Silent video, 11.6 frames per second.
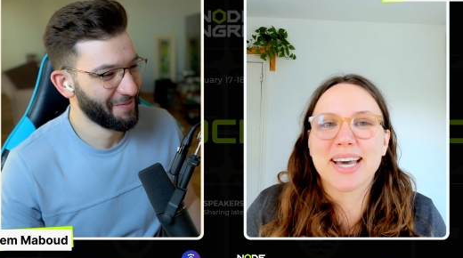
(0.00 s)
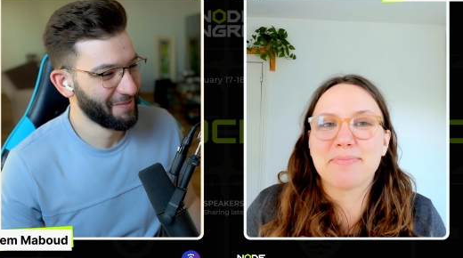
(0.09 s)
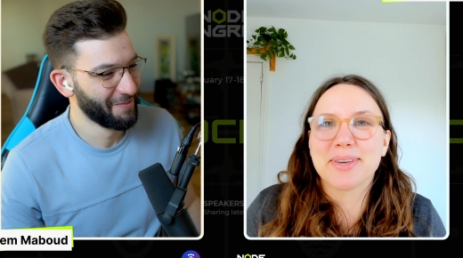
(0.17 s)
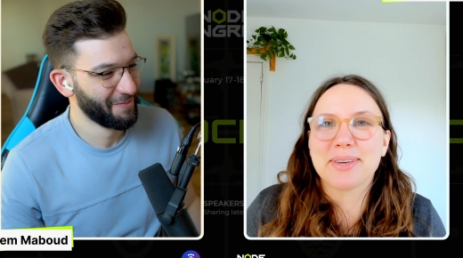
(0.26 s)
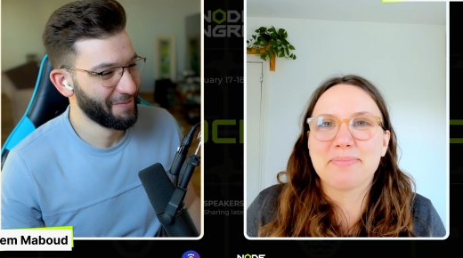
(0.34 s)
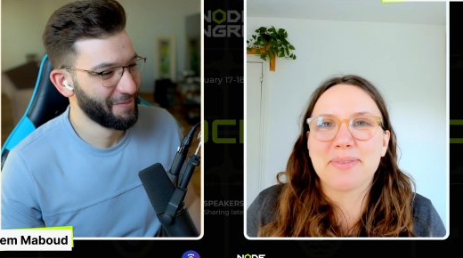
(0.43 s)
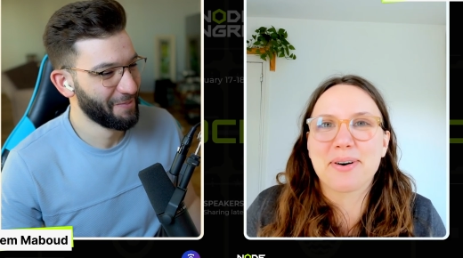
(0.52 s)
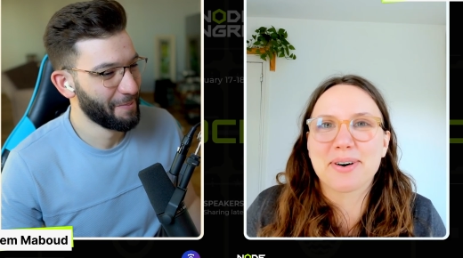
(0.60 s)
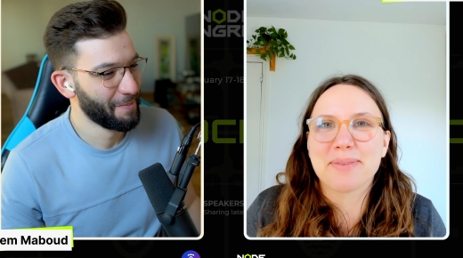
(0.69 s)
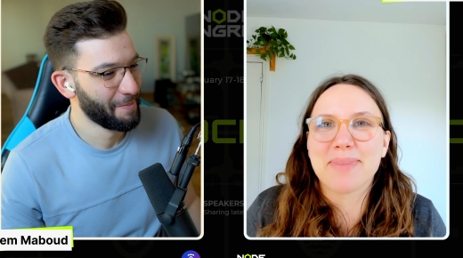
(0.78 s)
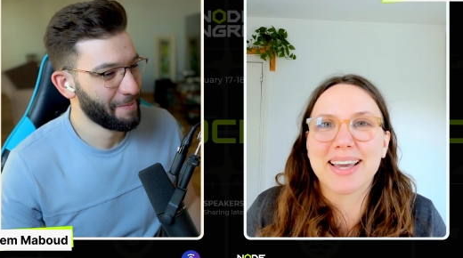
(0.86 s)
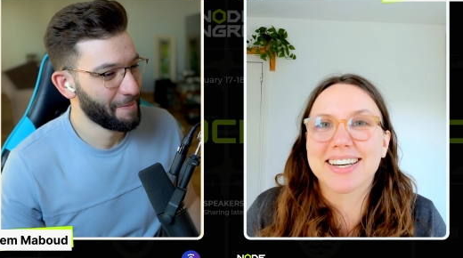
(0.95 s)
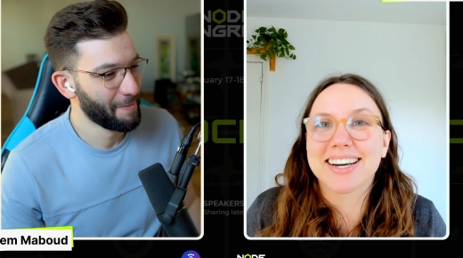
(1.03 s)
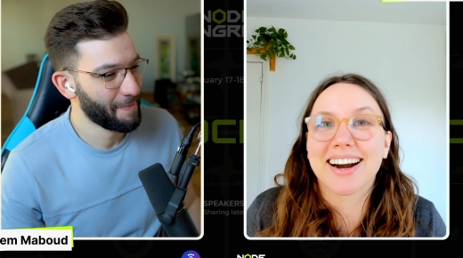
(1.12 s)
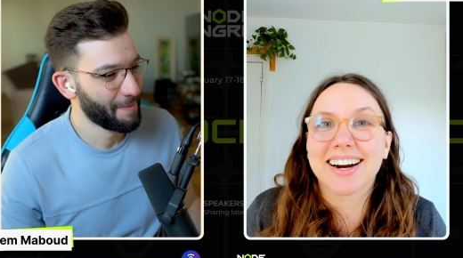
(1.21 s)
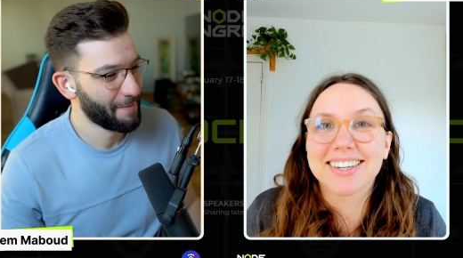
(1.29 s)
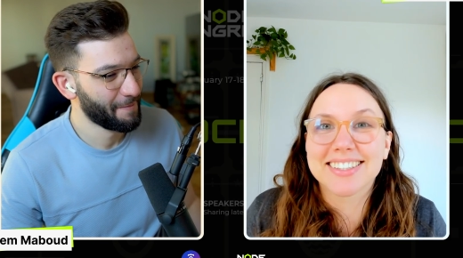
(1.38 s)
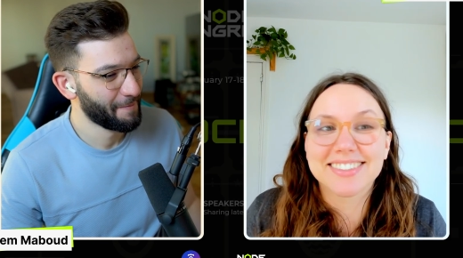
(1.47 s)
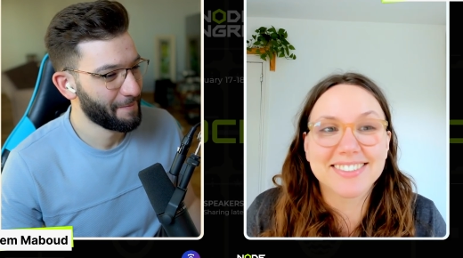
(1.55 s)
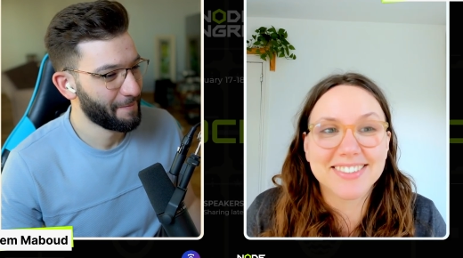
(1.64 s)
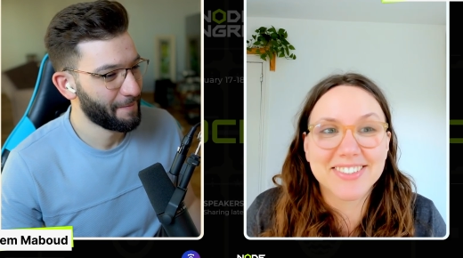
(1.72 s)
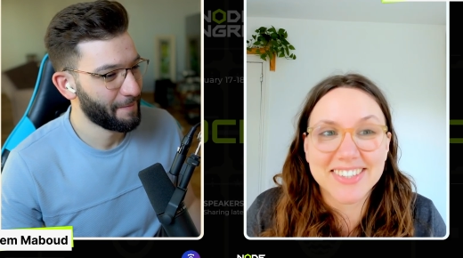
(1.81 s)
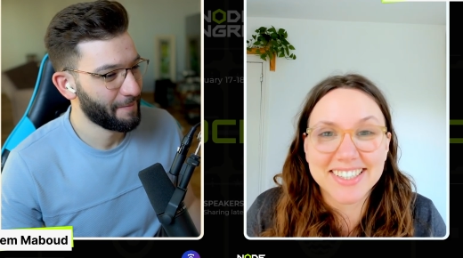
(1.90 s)
Speaker 1: a meme or a main character
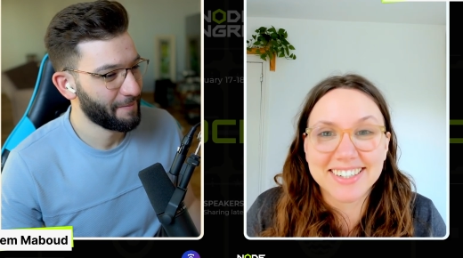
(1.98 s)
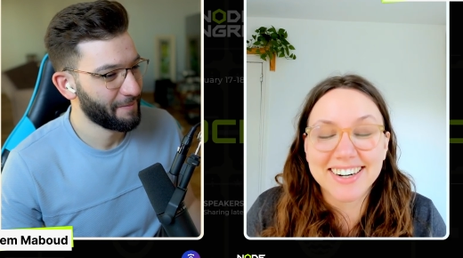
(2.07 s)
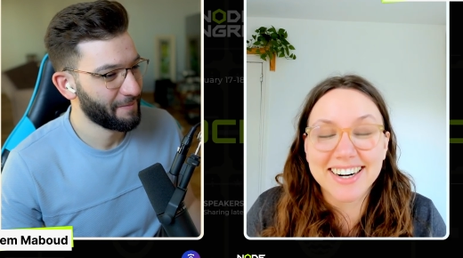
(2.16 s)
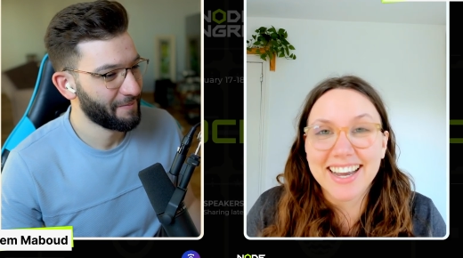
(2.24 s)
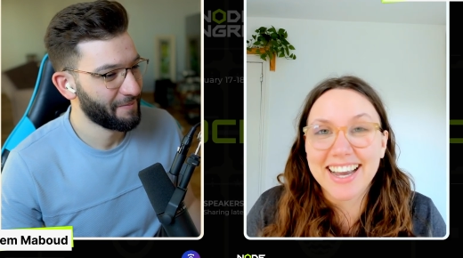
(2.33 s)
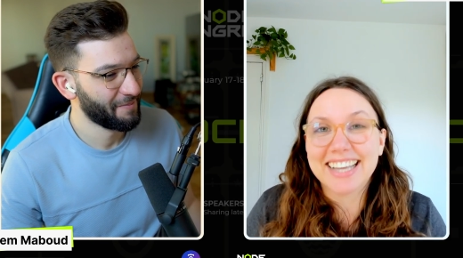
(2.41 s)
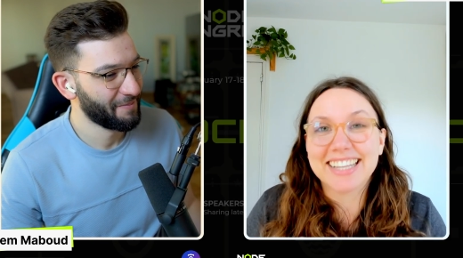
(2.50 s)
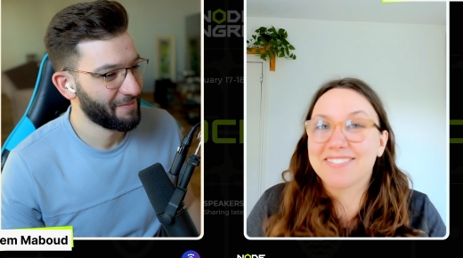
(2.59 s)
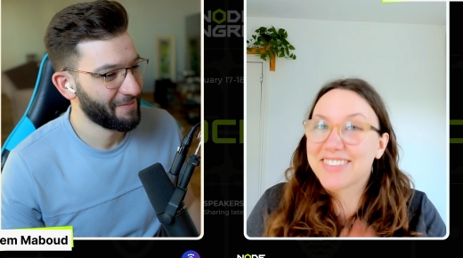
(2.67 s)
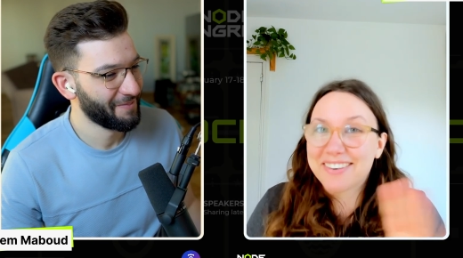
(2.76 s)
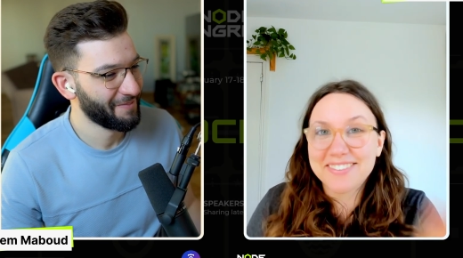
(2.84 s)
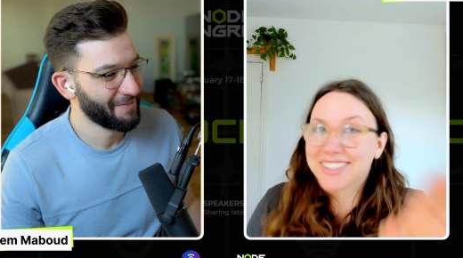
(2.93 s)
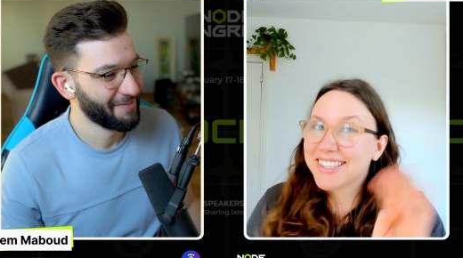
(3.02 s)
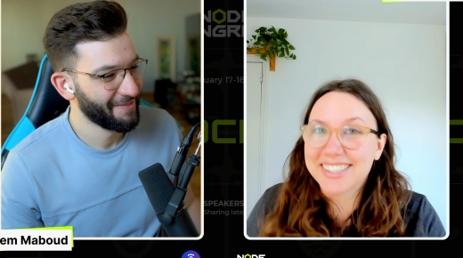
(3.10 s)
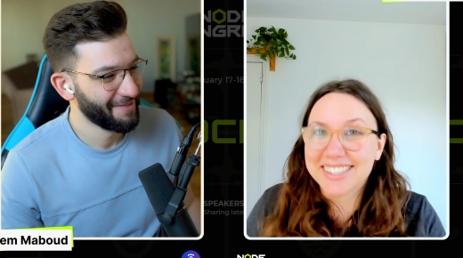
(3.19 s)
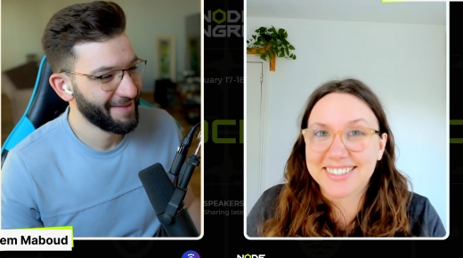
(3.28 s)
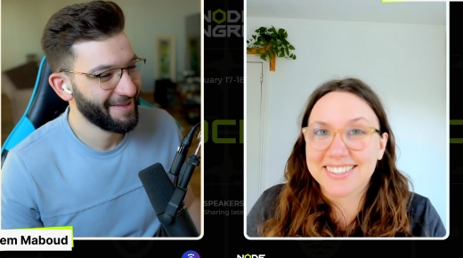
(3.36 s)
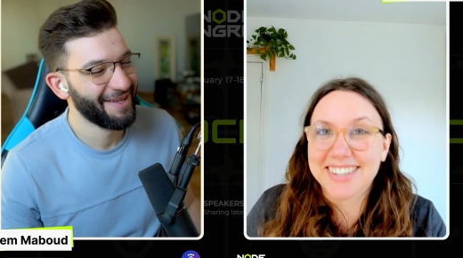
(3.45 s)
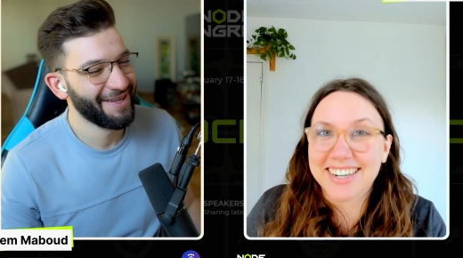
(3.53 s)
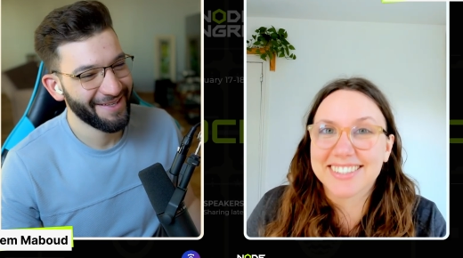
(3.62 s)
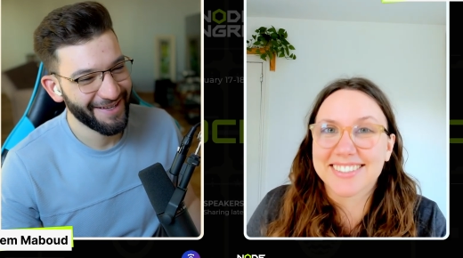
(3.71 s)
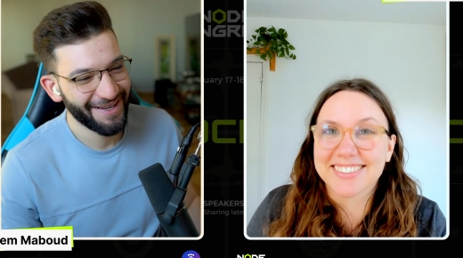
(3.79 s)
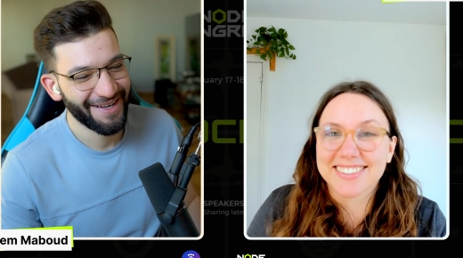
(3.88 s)
on Twitter, and I'm definitely not
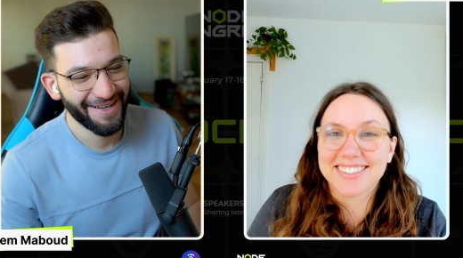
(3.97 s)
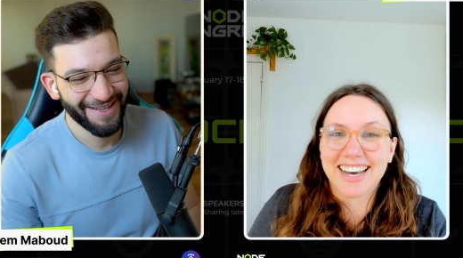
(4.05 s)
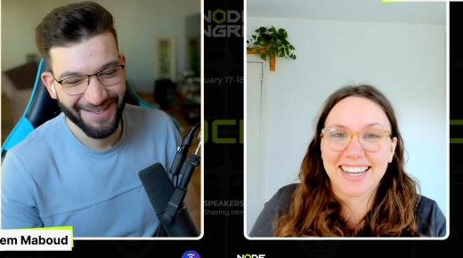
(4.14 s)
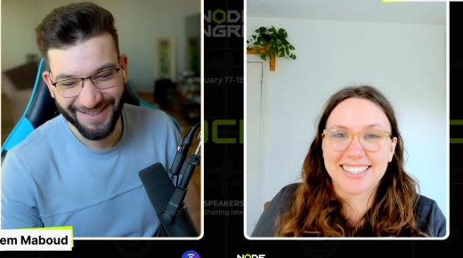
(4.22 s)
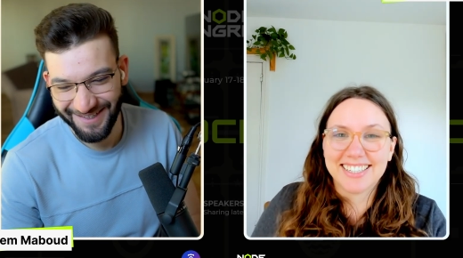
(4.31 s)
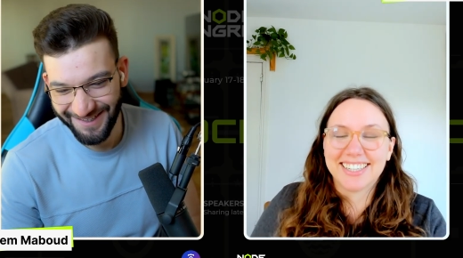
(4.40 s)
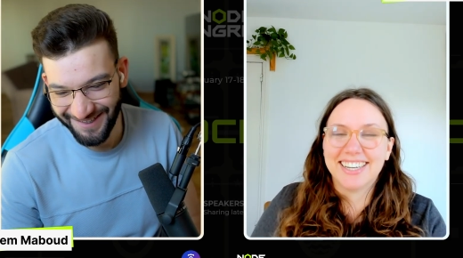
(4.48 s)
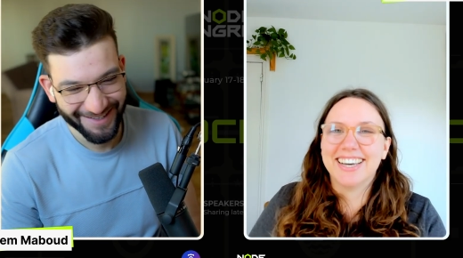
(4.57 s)
trying to do that.